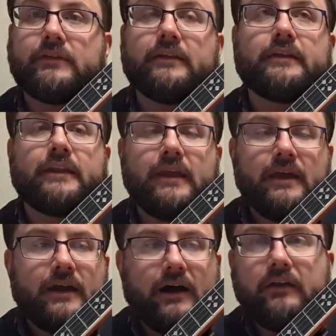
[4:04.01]
And I thought,
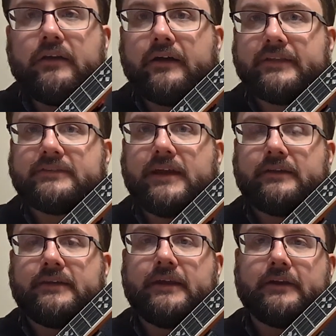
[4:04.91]
I'll knock this out
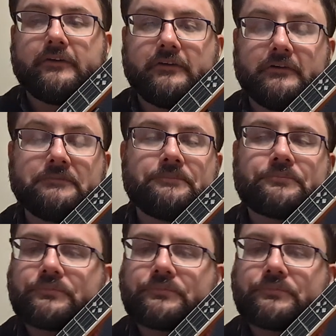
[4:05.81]
in a day or two.